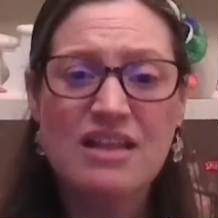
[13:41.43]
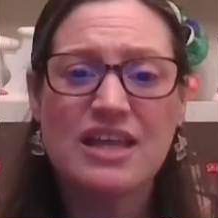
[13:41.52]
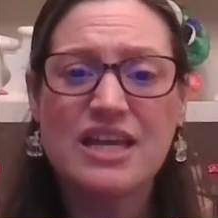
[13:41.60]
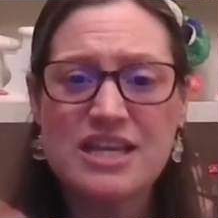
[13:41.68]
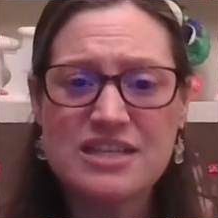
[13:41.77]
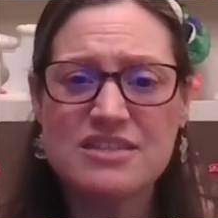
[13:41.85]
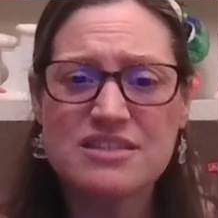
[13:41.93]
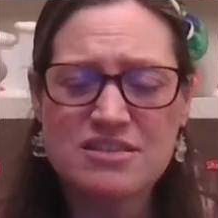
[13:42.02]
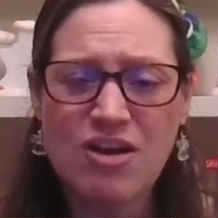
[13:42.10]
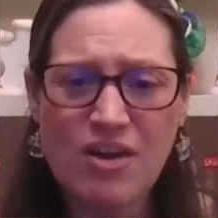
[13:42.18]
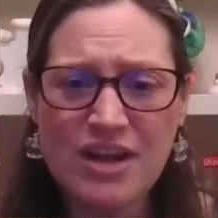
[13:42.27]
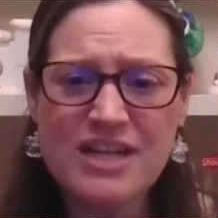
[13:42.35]
Like, he's
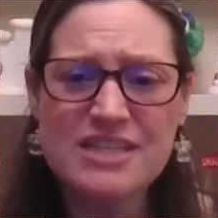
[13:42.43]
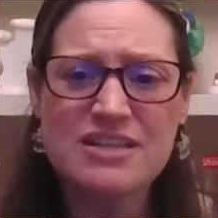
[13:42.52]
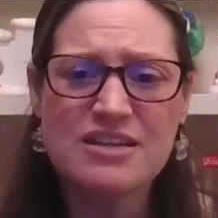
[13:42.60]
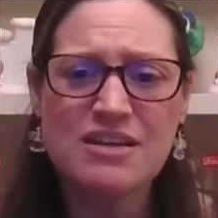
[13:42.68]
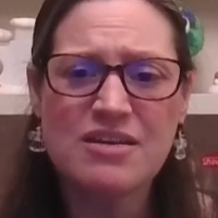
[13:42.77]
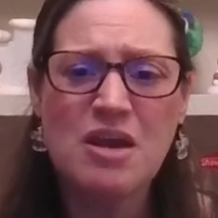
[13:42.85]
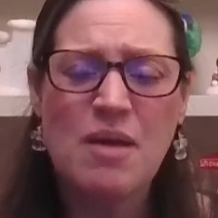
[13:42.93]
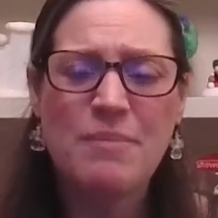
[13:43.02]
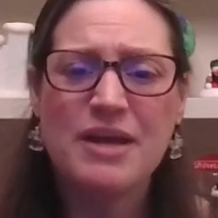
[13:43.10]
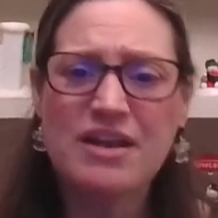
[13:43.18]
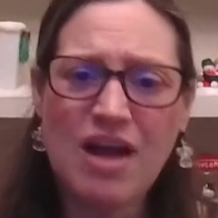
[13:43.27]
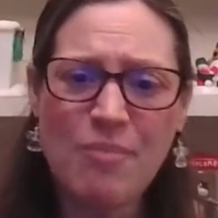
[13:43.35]
starting to
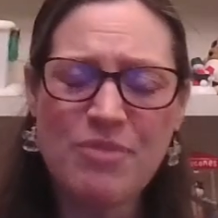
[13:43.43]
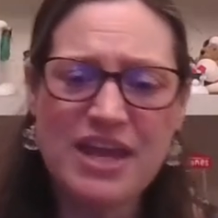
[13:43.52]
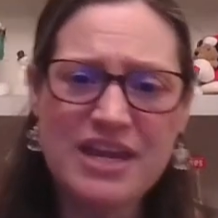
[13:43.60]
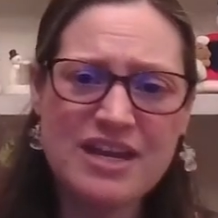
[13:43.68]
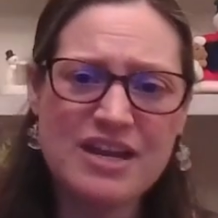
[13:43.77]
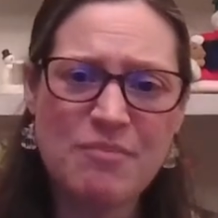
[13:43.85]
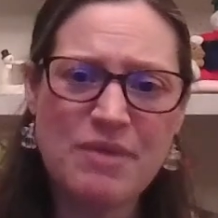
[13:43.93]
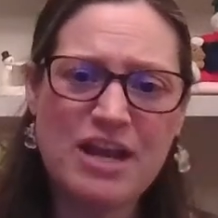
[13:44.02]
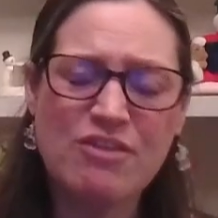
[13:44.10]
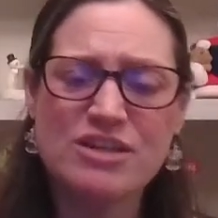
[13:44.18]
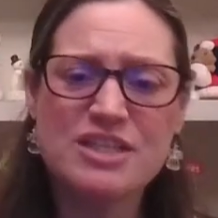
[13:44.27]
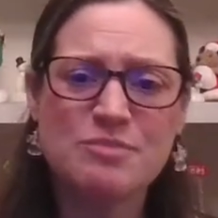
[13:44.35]
pick up that he can make
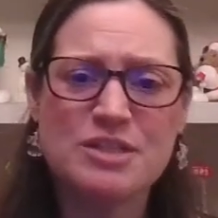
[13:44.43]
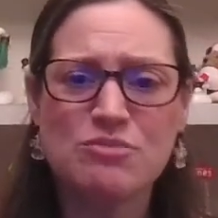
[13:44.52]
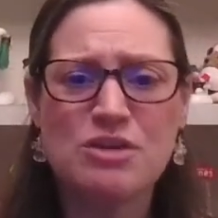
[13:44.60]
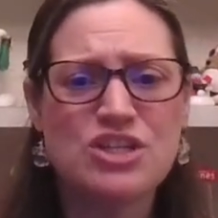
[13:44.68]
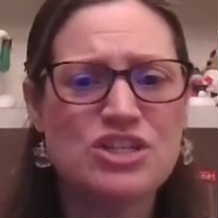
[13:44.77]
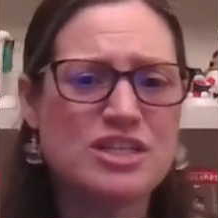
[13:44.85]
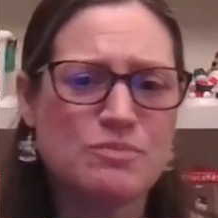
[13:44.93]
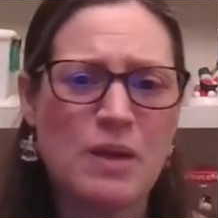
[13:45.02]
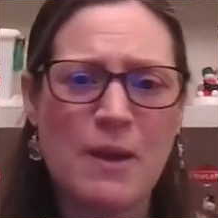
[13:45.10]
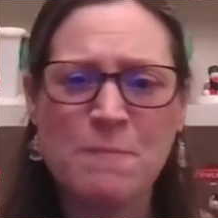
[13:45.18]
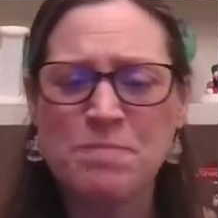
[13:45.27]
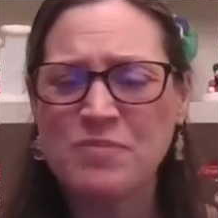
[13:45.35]
Christmas wishes,
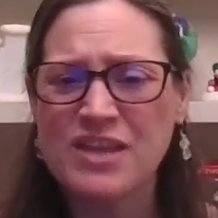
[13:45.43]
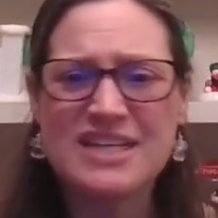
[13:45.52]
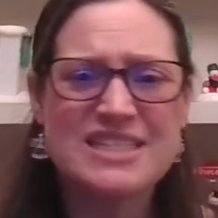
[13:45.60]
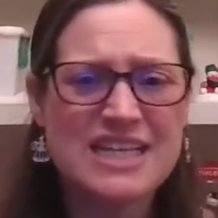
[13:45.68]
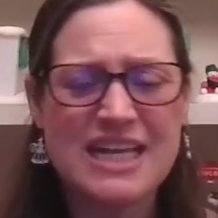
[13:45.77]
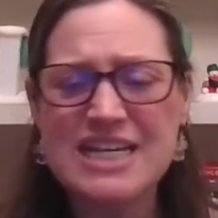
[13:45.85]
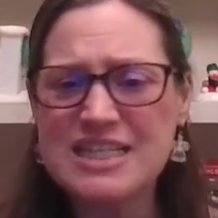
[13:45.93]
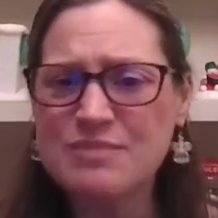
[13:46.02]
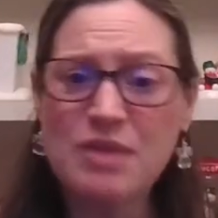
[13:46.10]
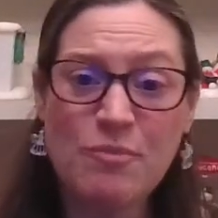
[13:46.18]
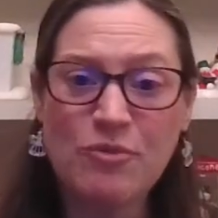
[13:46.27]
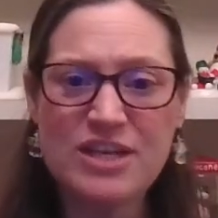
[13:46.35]
but it's like his
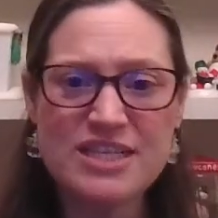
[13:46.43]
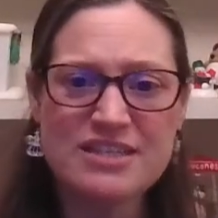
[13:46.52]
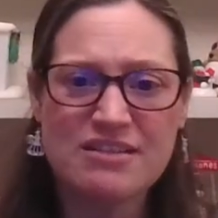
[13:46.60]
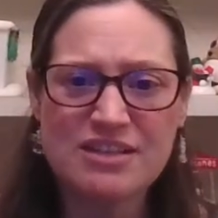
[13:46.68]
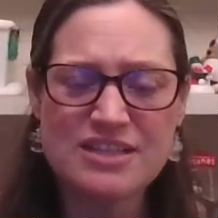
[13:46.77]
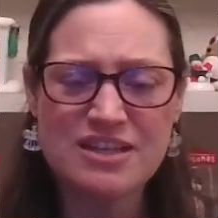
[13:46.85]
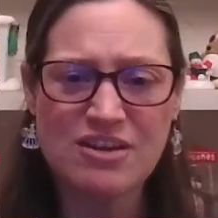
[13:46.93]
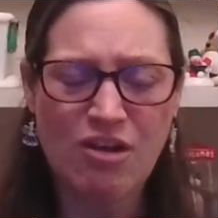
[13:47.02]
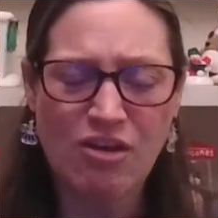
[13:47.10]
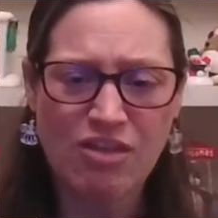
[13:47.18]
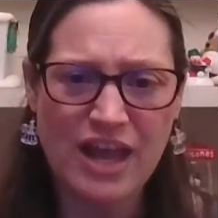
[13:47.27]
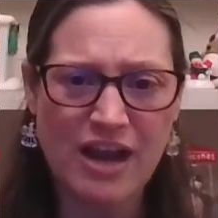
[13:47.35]
memory still isn't
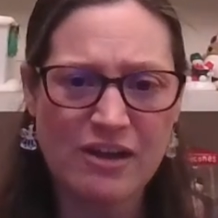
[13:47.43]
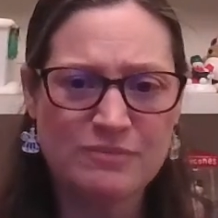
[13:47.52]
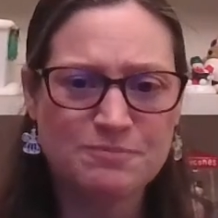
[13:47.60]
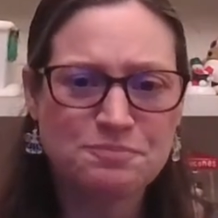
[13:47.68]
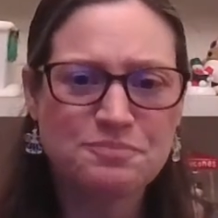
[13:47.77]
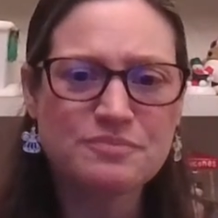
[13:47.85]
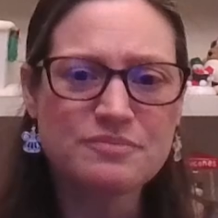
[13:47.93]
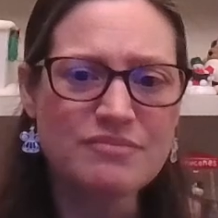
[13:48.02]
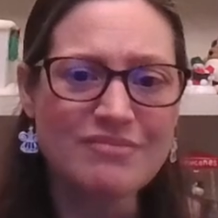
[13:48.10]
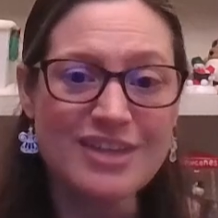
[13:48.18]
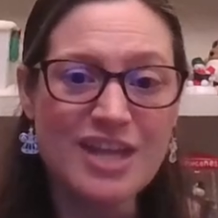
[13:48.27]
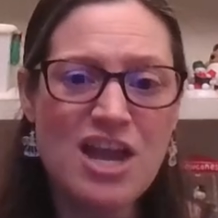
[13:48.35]
all there.
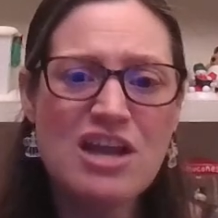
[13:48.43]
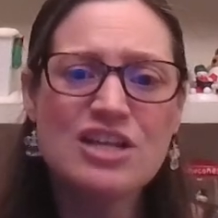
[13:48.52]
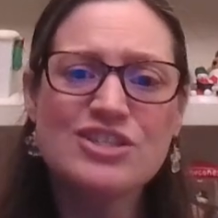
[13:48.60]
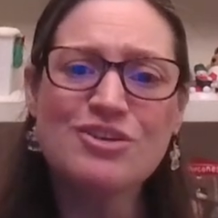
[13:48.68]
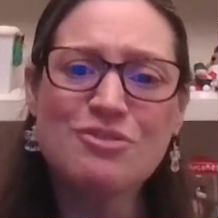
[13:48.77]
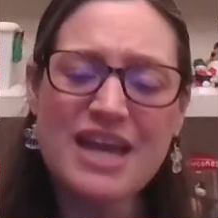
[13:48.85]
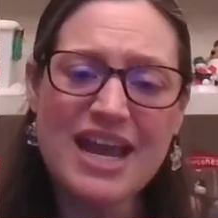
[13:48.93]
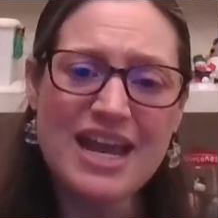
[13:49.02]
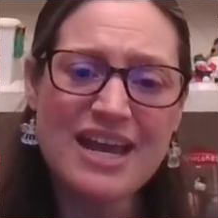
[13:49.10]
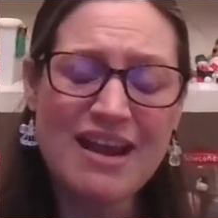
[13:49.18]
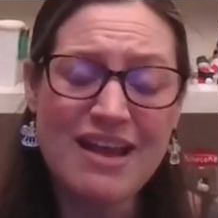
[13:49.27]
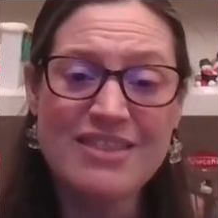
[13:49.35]
So
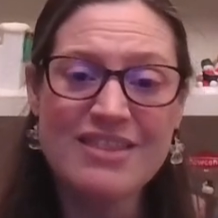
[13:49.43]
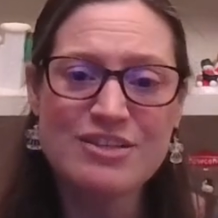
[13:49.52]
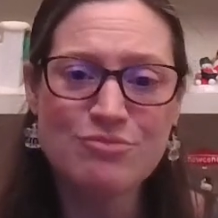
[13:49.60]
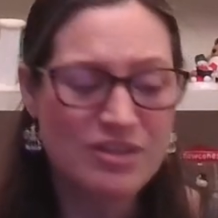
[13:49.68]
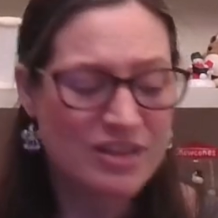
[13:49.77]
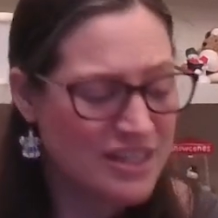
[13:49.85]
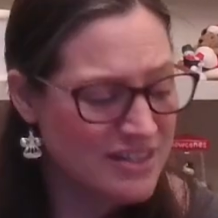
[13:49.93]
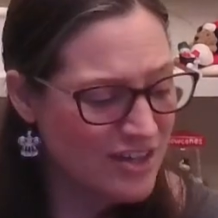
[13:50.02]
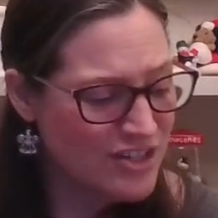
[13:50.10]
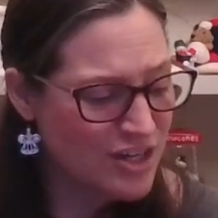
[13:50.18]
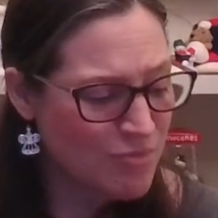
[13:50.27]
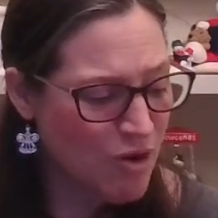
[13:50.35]
Kate, in this really
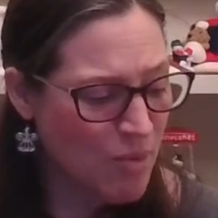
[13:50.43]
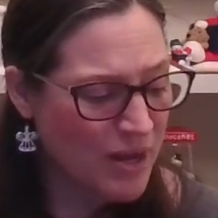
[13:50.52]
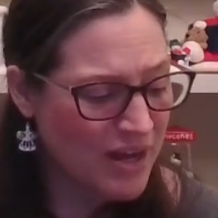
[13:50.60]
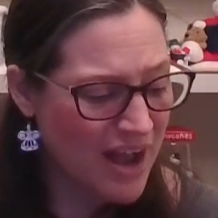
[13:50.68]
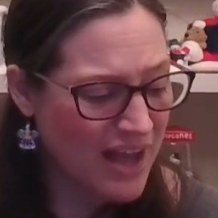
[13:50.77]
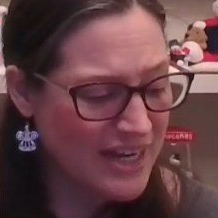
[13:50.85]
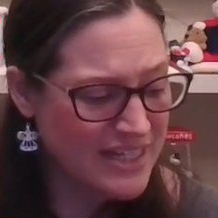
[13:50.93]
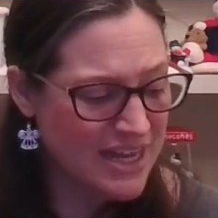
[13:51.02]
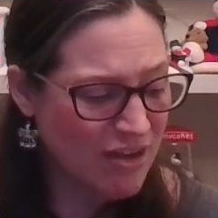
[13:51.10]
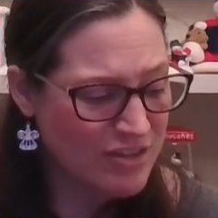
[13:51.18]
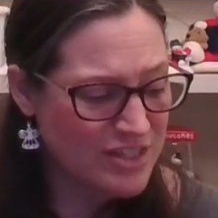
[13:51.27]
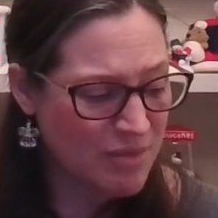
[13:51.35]
touching moment, kind of
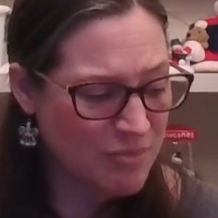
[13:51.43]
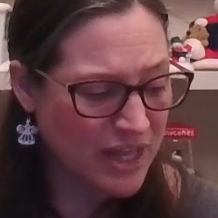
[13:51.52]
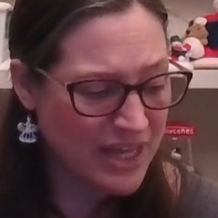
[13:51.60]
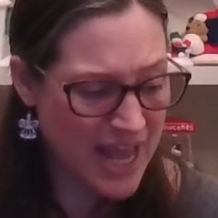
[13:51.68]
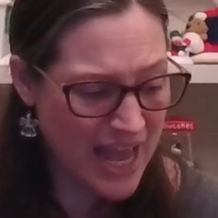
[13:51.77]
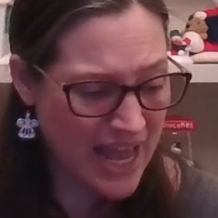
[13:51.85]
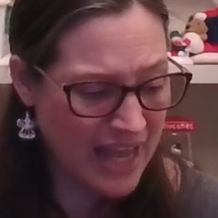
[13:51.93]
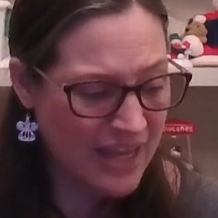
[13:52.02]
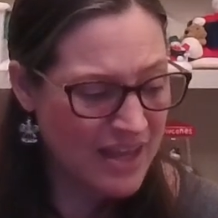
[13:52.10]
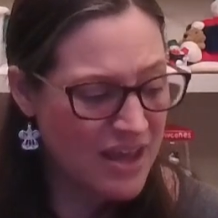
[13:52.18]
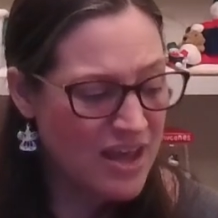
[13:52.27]
tells them like, hey,